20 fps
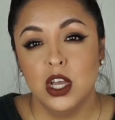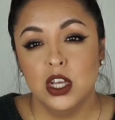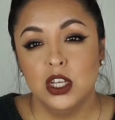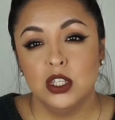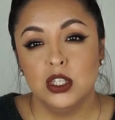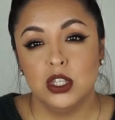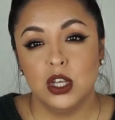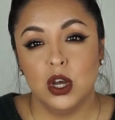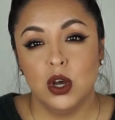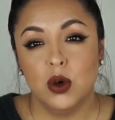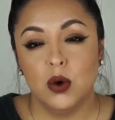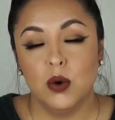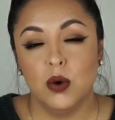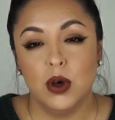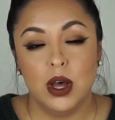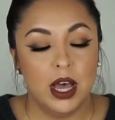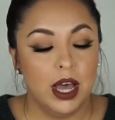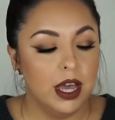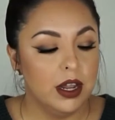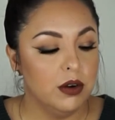
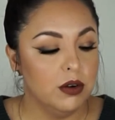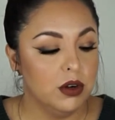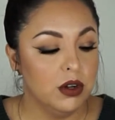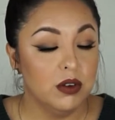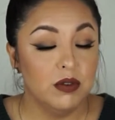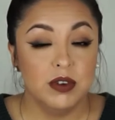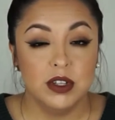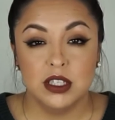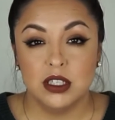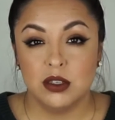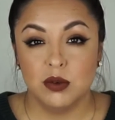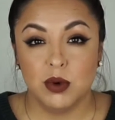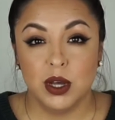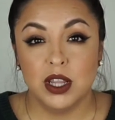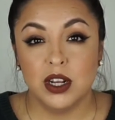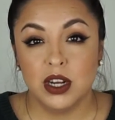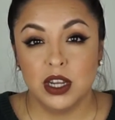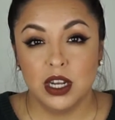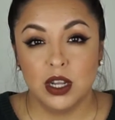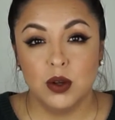So I don't know if it's the
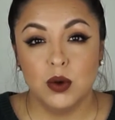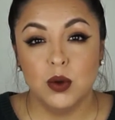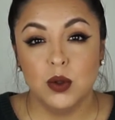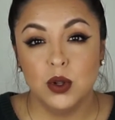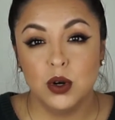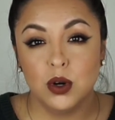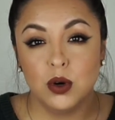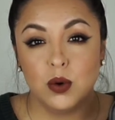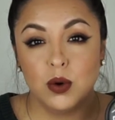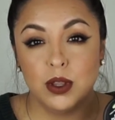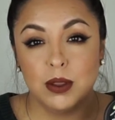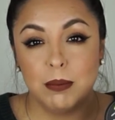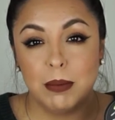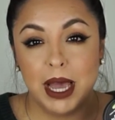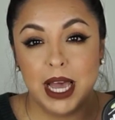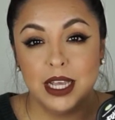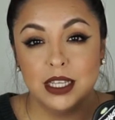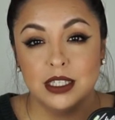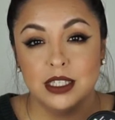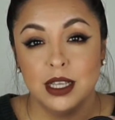weather getting cooler or the
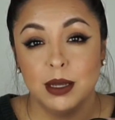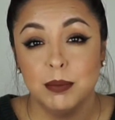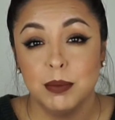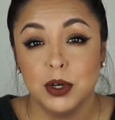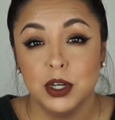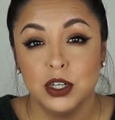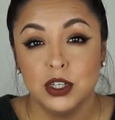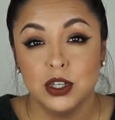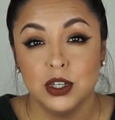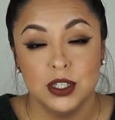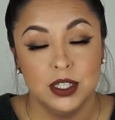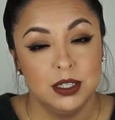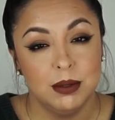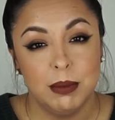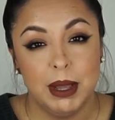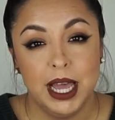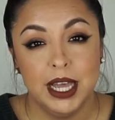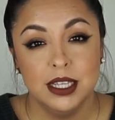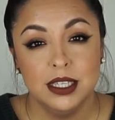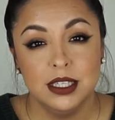mask. I'm pretty sure it's the
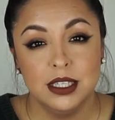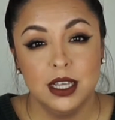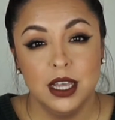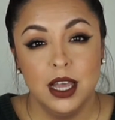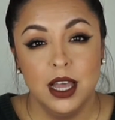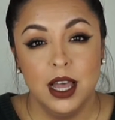mask.